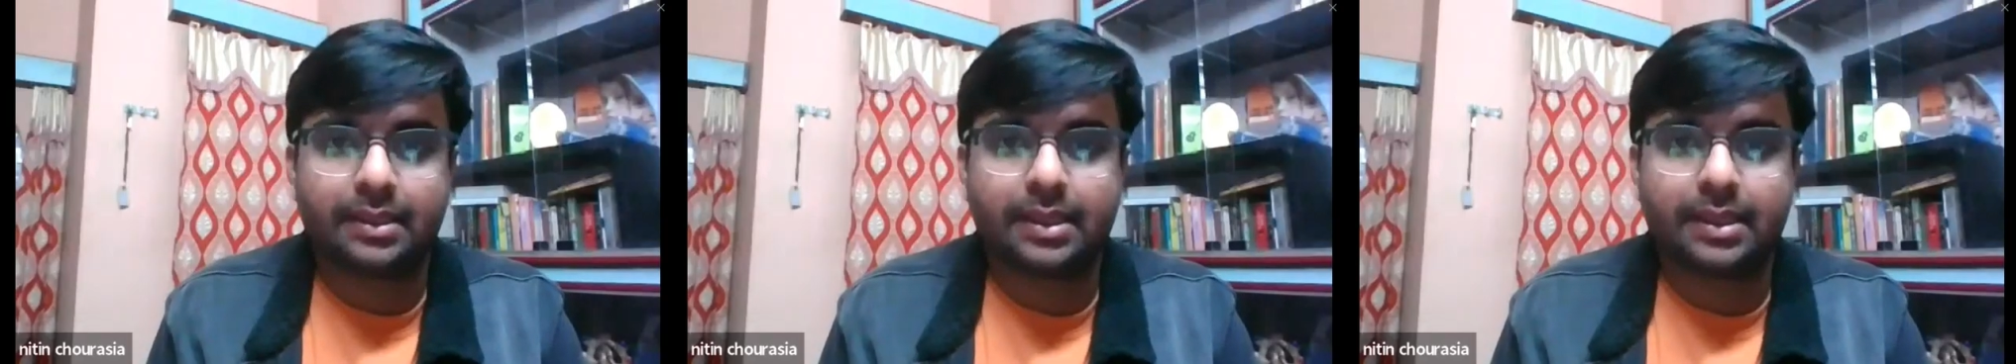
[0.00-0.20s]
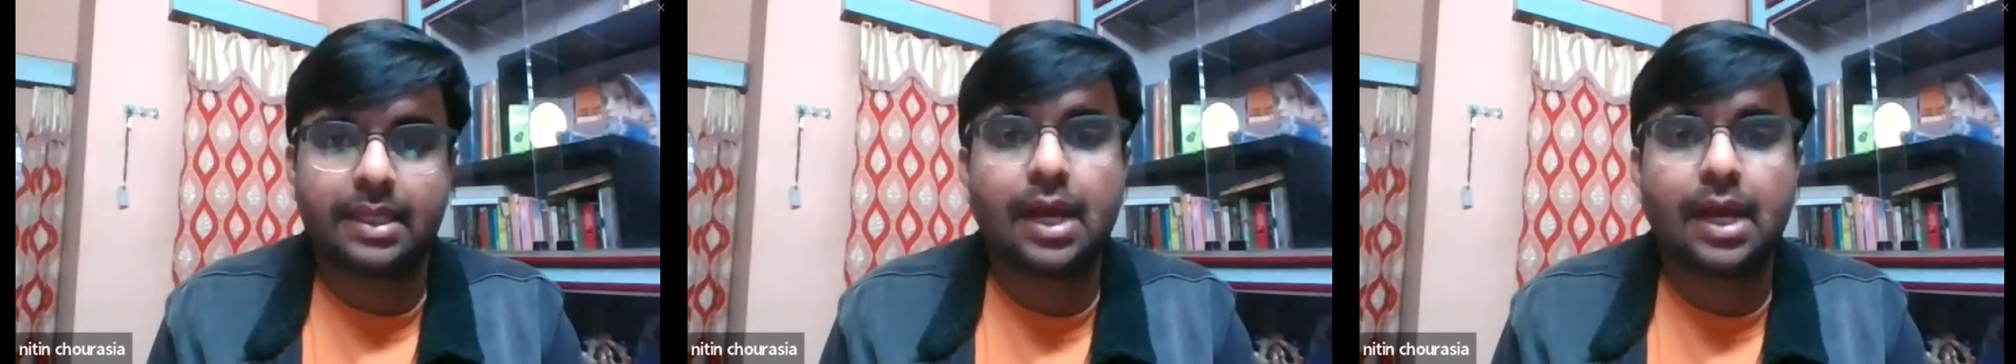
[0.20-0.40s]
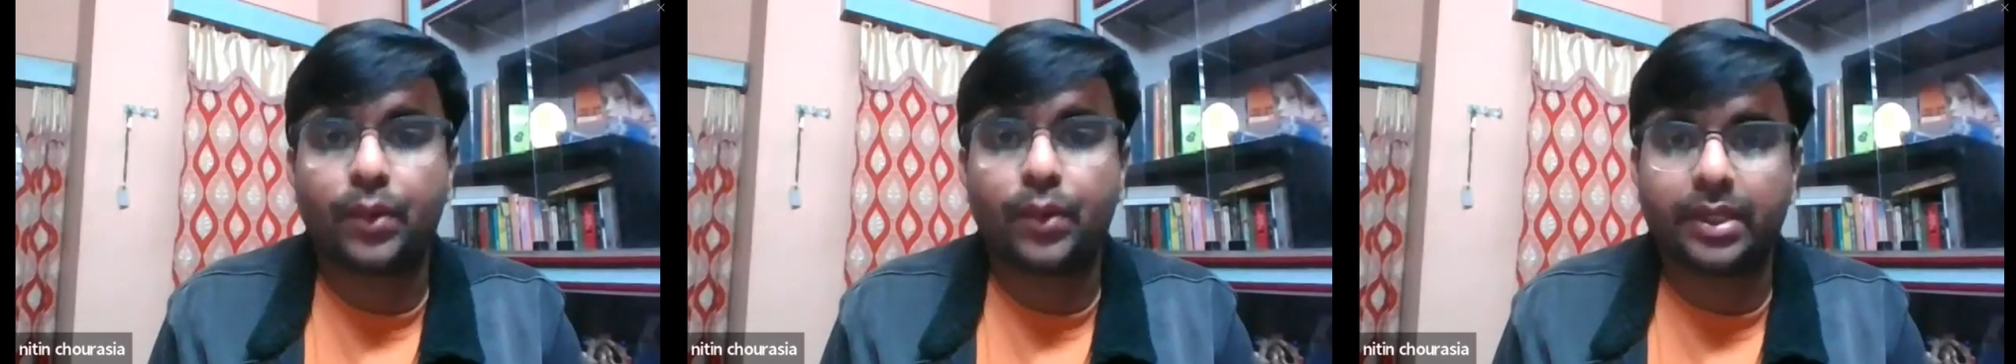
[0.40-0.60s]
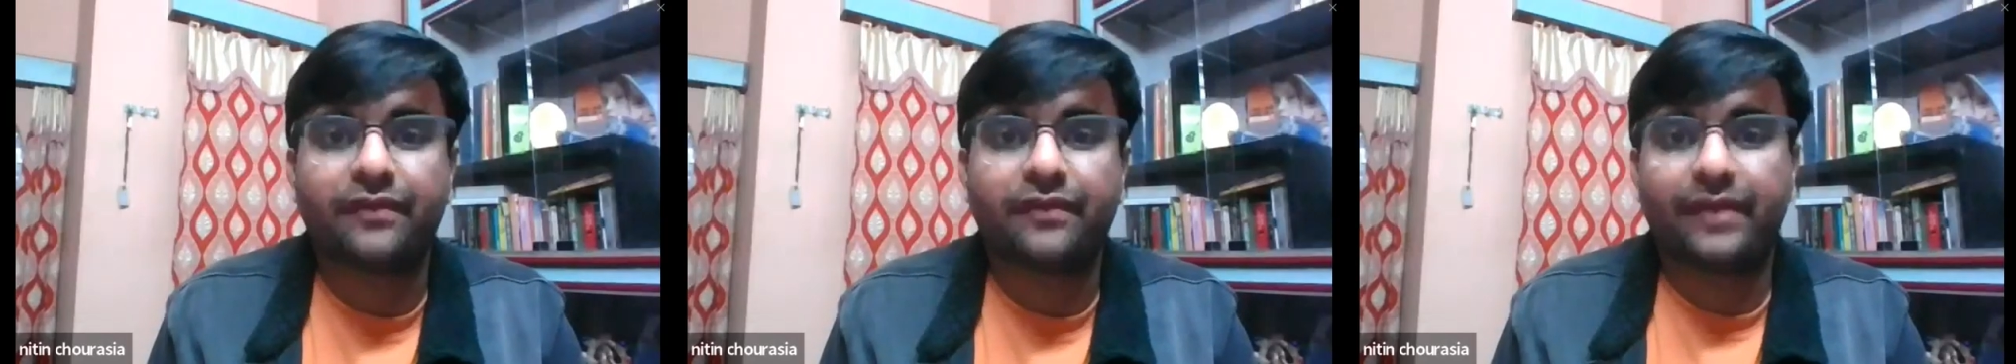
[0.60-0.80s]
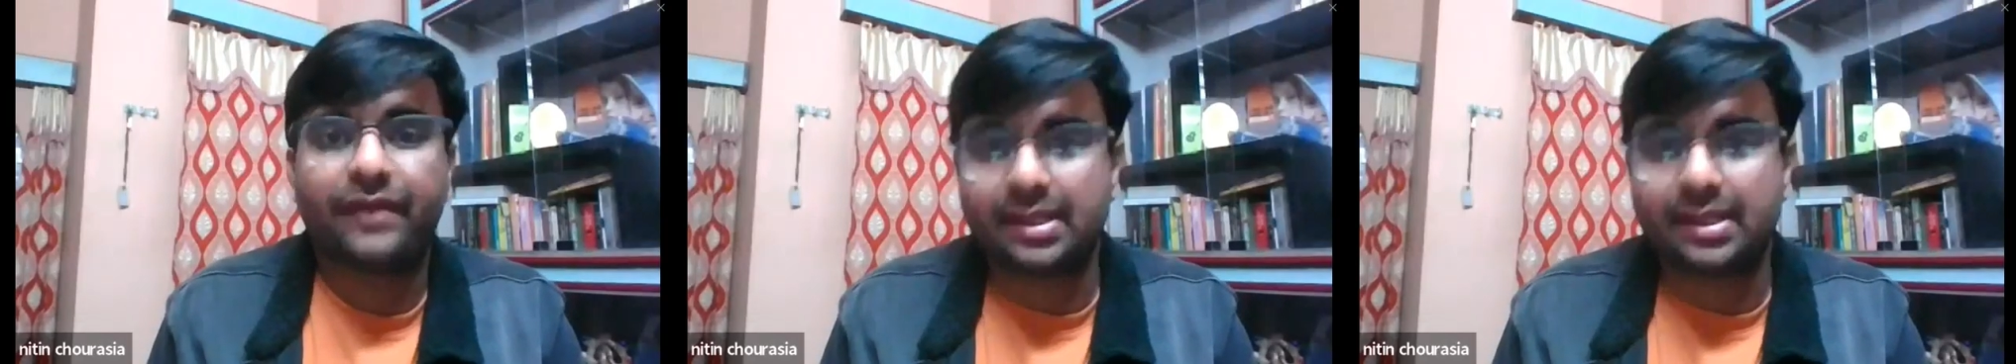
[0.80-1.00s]
that how
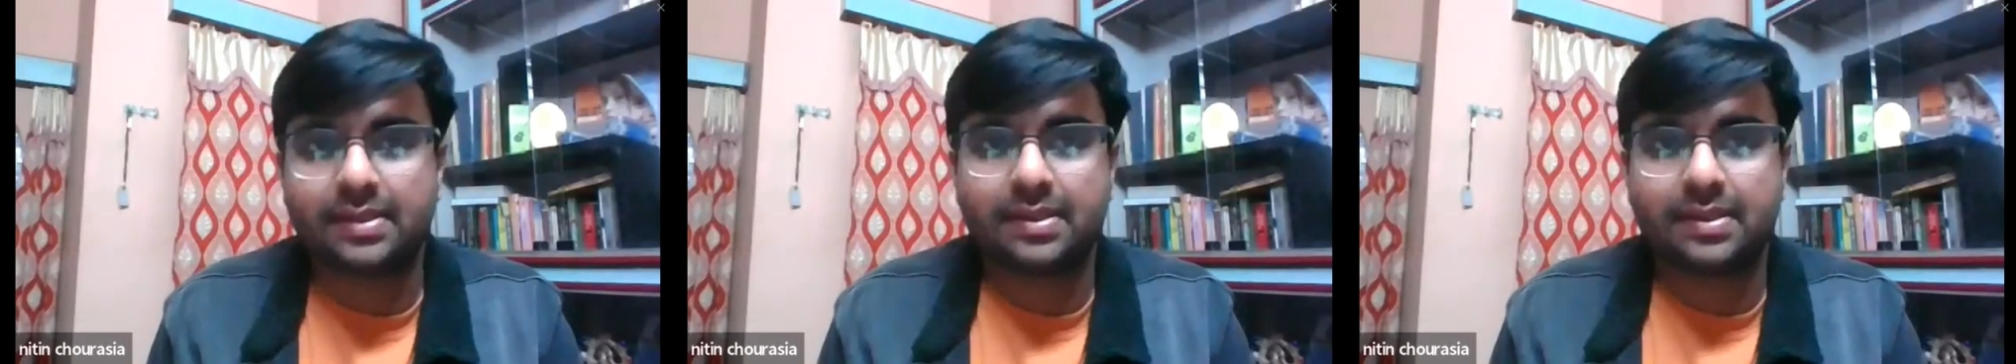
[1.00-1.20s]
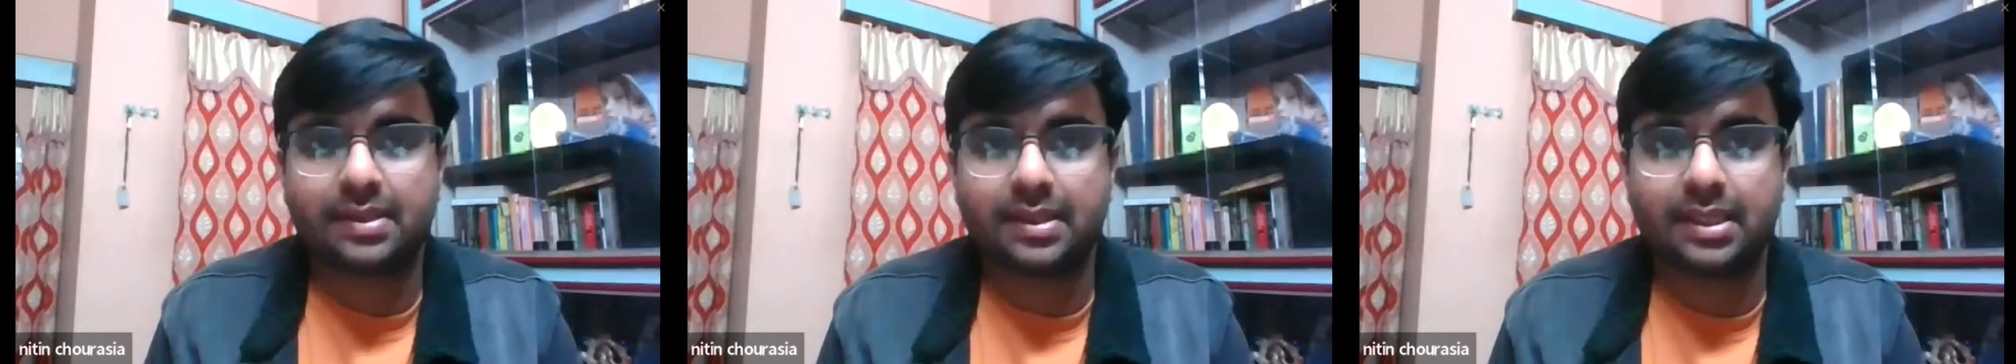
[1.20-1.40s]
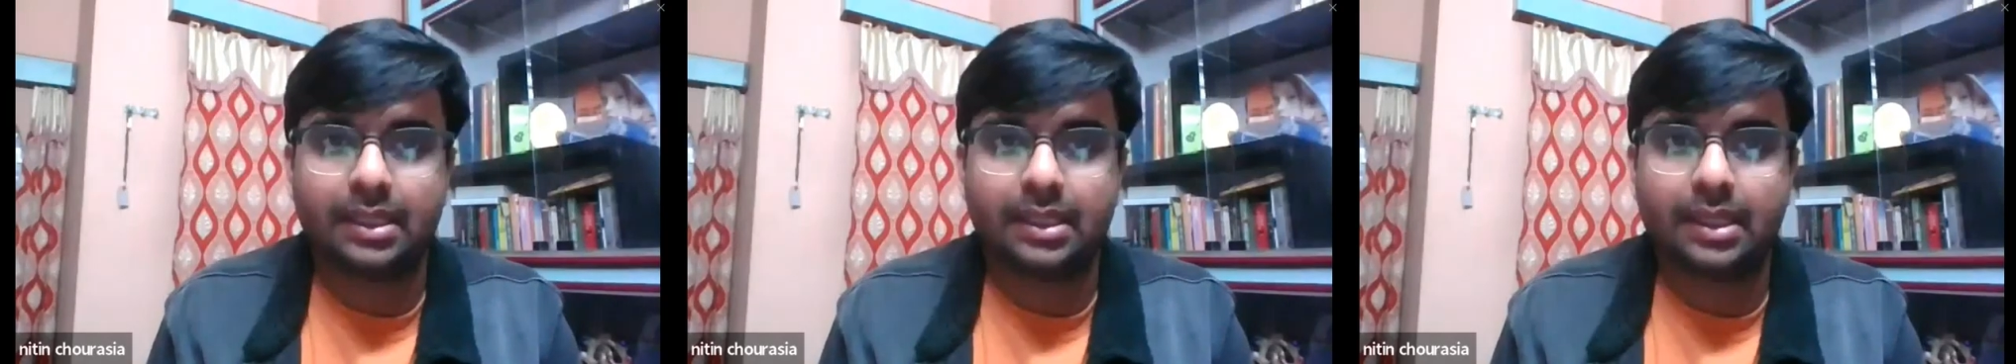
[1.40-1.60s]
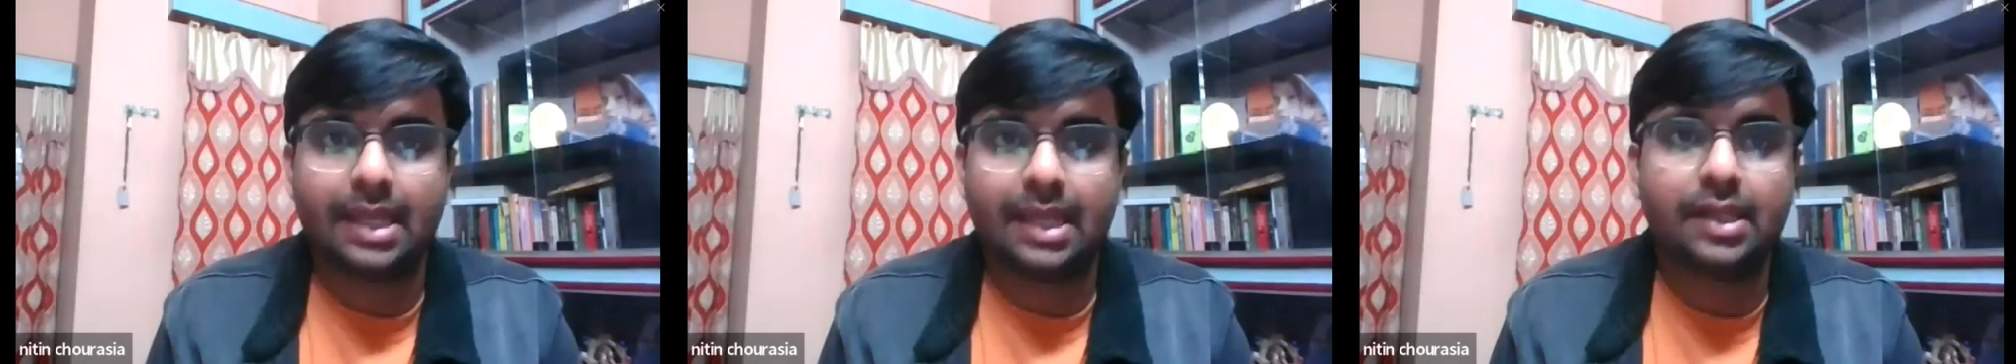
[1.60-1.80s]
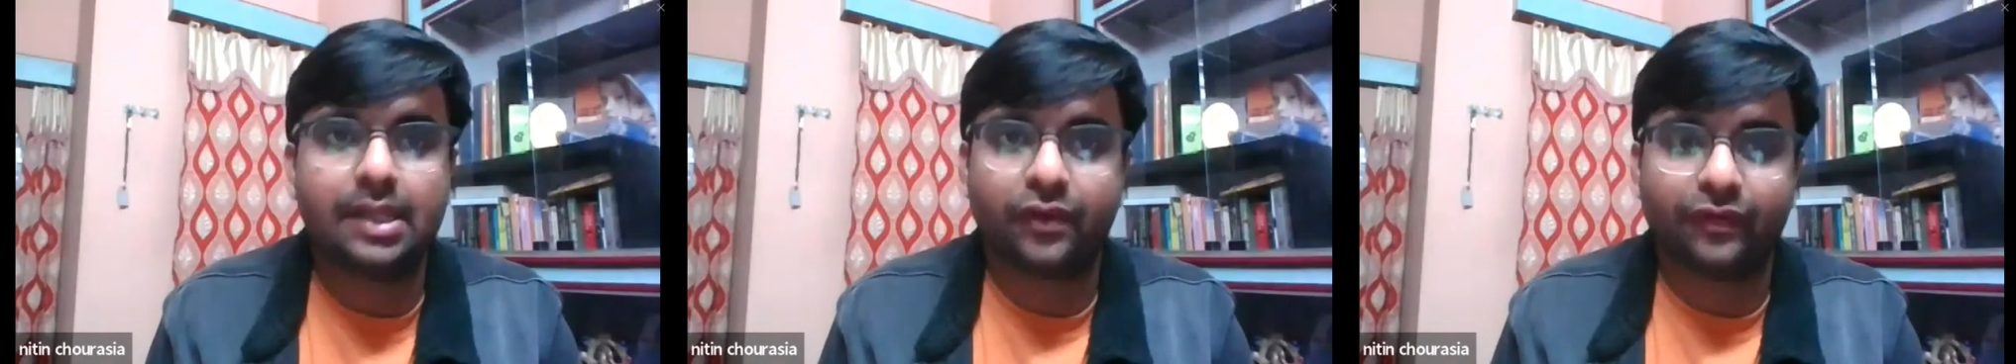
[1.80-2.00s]
it affects the
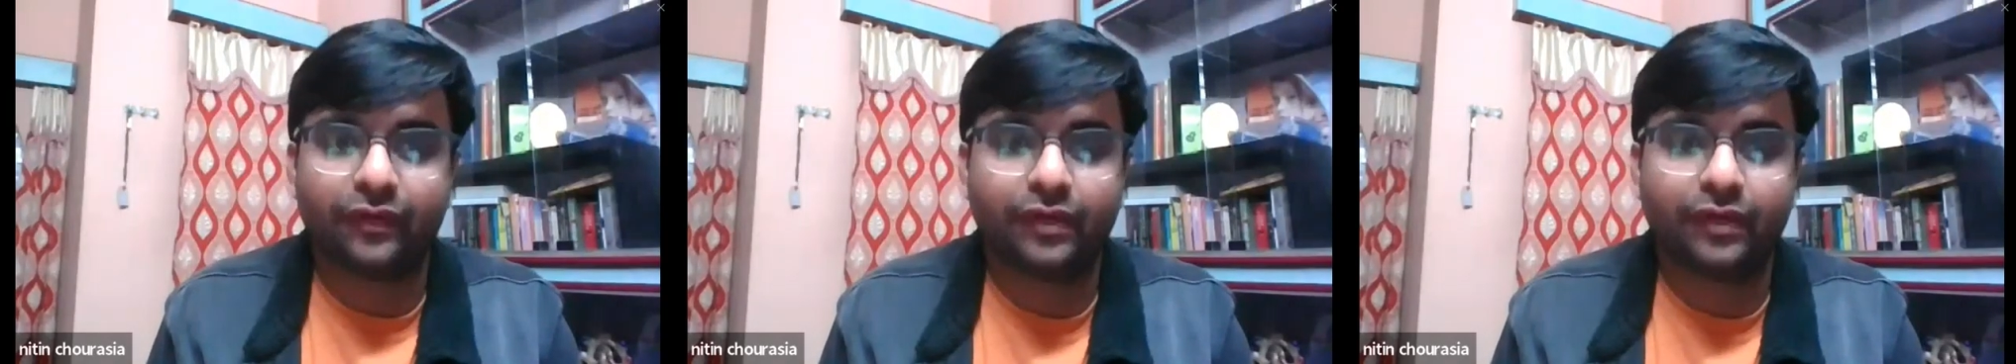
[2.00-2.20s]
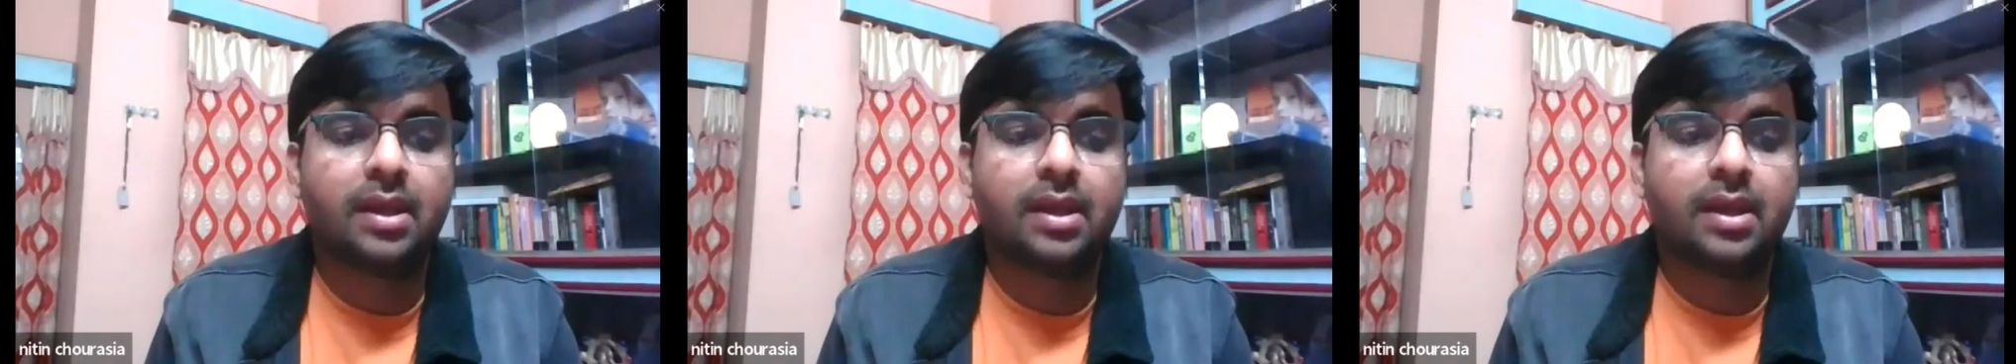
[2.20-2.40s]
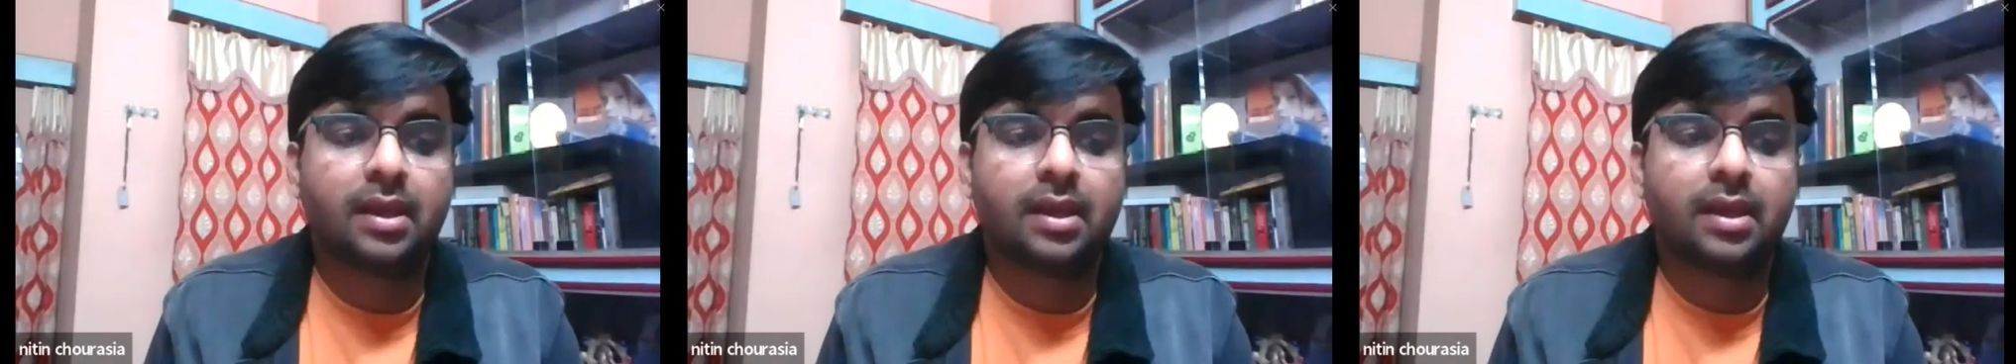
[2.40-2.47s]
health of